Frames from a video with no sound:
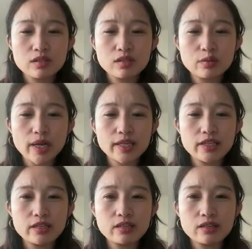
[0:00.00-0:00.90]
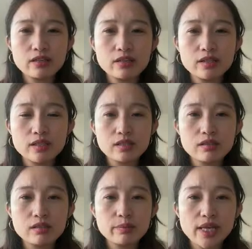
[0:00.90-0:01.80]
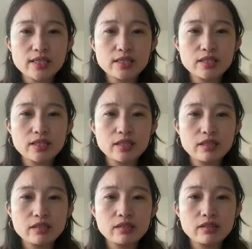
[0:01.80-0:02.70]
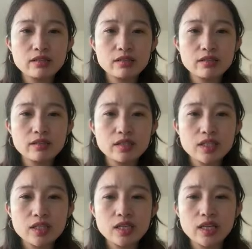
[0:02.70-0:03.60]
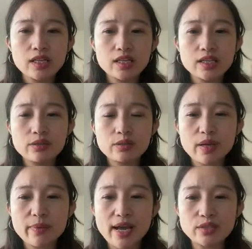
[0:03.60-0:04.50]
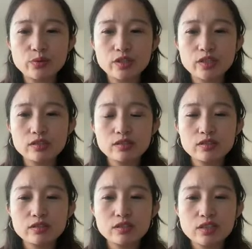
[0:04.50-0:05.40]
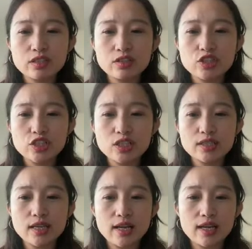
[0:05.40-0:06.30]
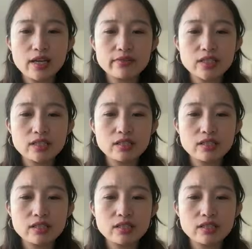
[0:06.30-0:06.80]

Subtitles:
Go back here, paste it here. And then here's my password, g.aft.